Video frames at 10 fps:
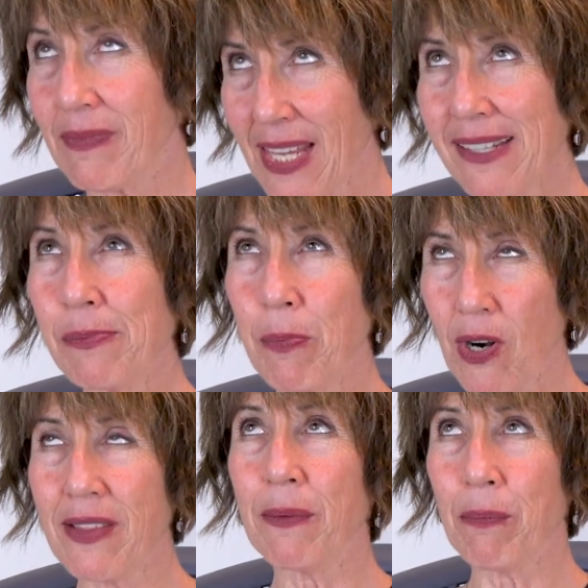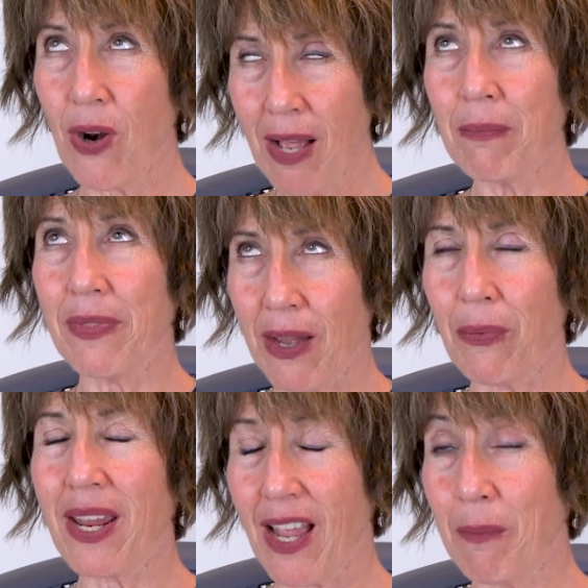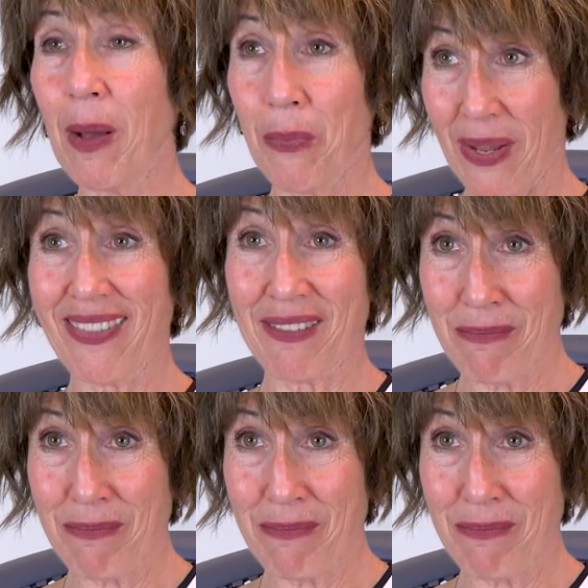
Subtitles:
That's part of the problem that we come up with in